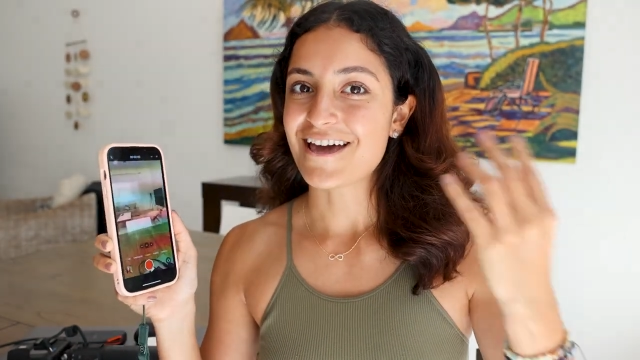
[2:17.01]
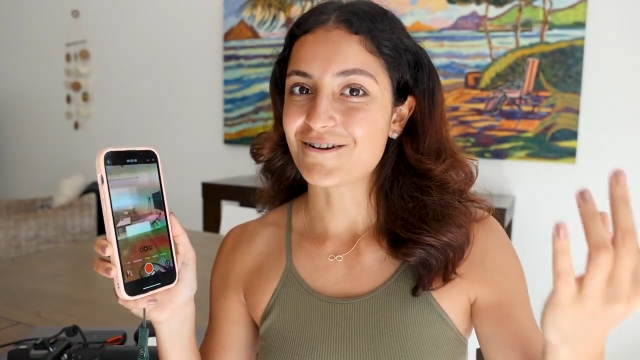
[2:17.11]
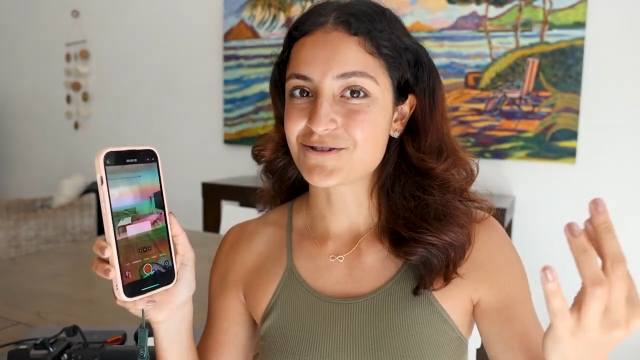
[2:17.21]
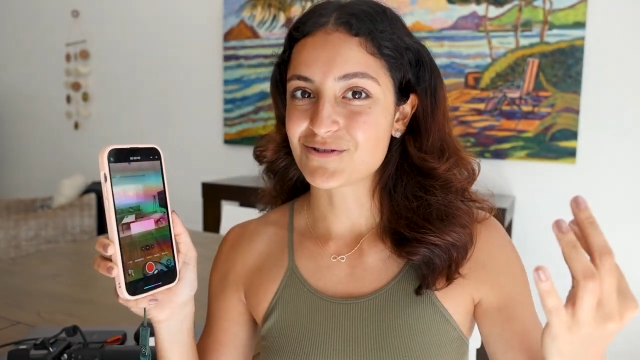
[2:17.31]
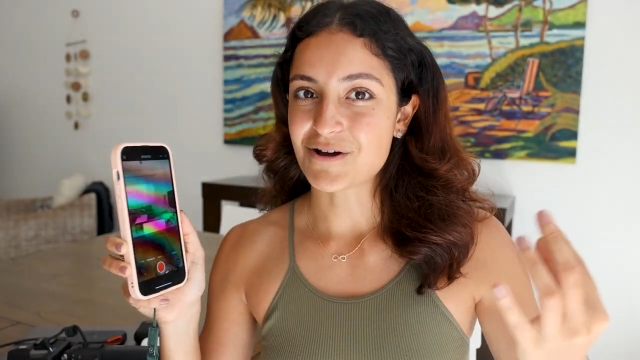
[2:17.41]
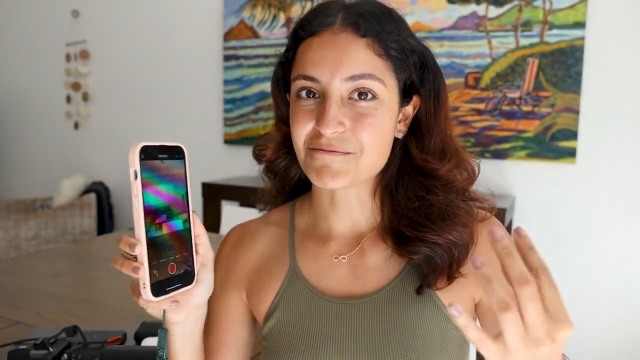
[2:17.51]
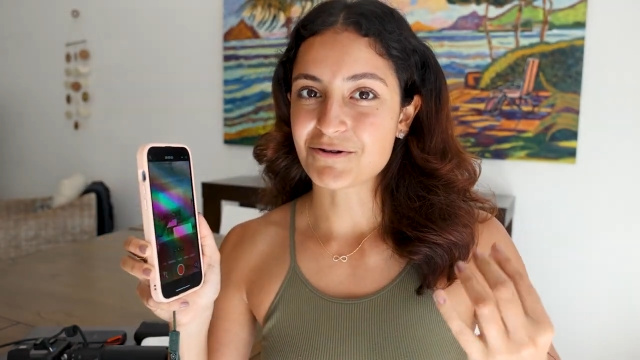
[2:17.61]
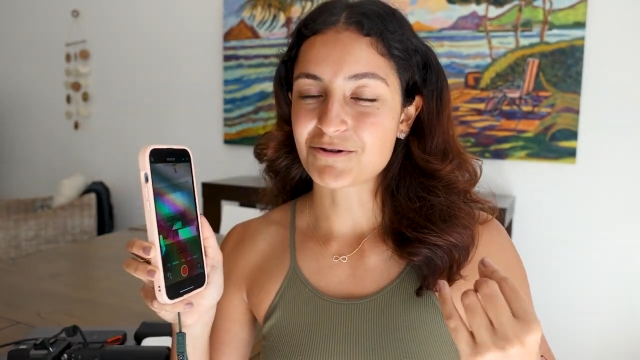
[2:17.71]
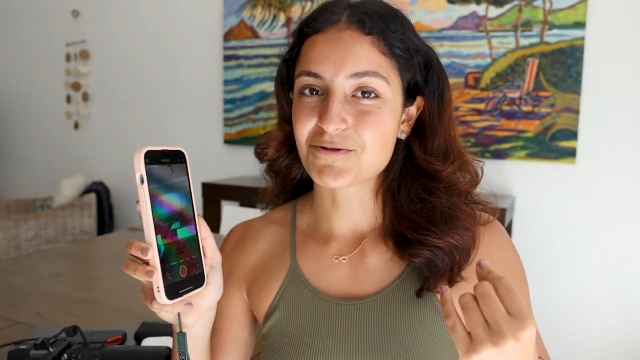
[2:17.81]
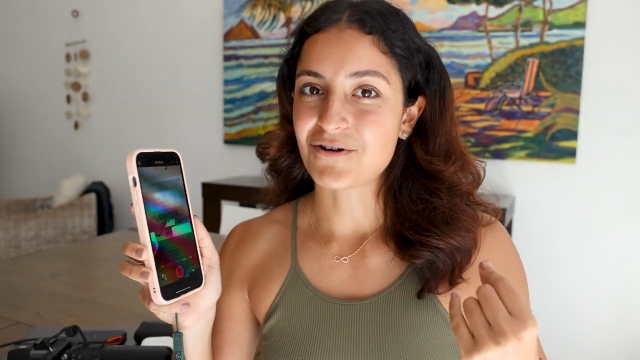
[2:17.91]
and also
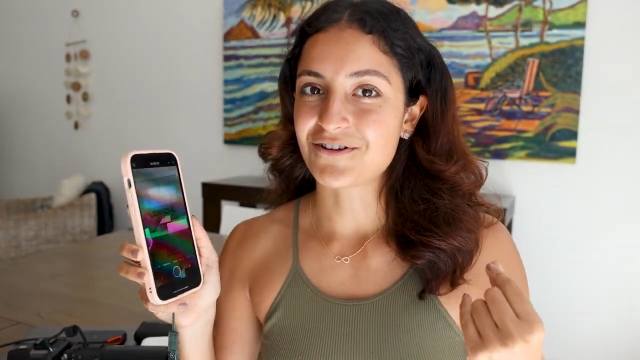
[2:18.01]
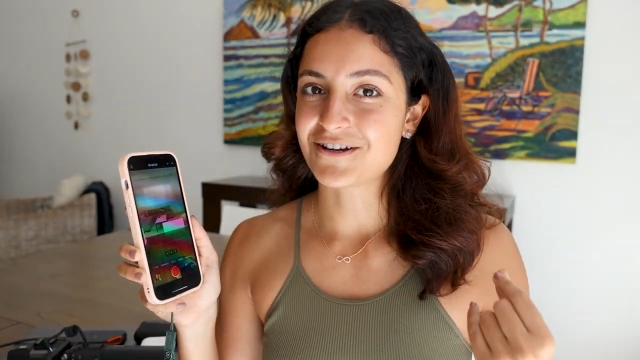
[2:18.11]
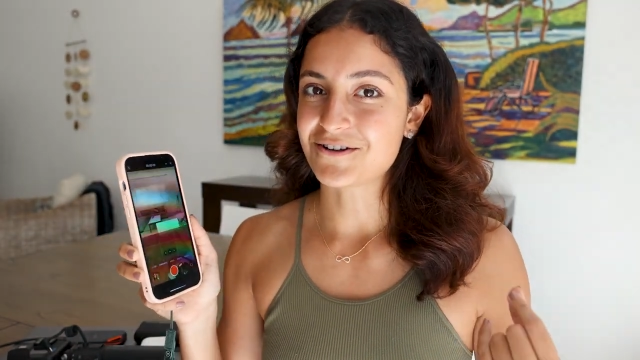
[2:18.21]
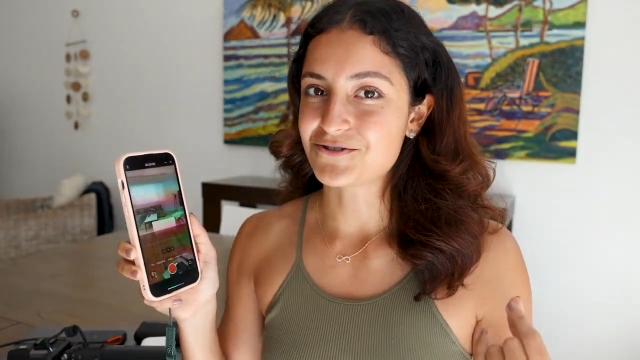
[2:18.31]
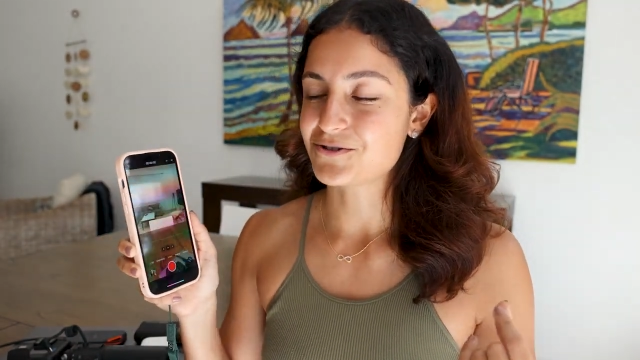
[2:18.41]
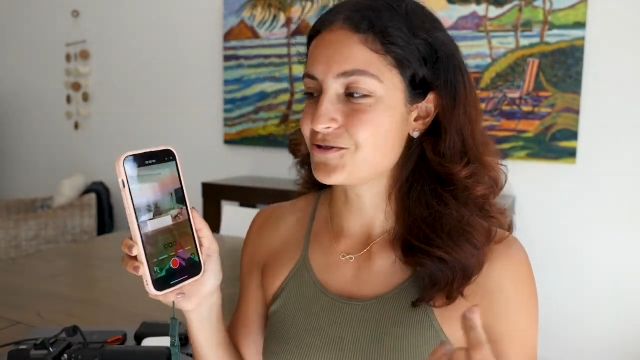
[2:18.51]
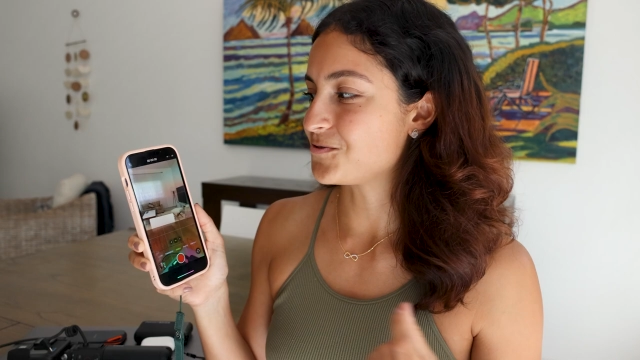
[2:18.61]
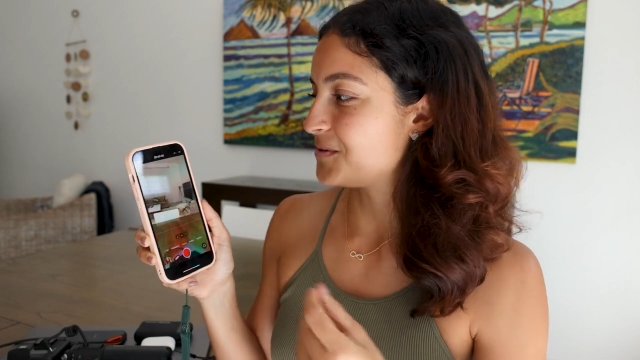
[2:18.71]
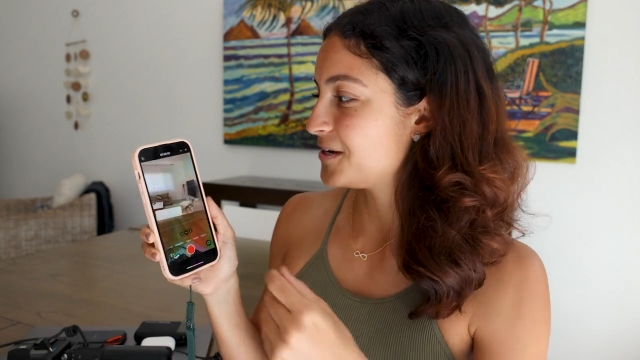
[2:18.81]
upload quality on social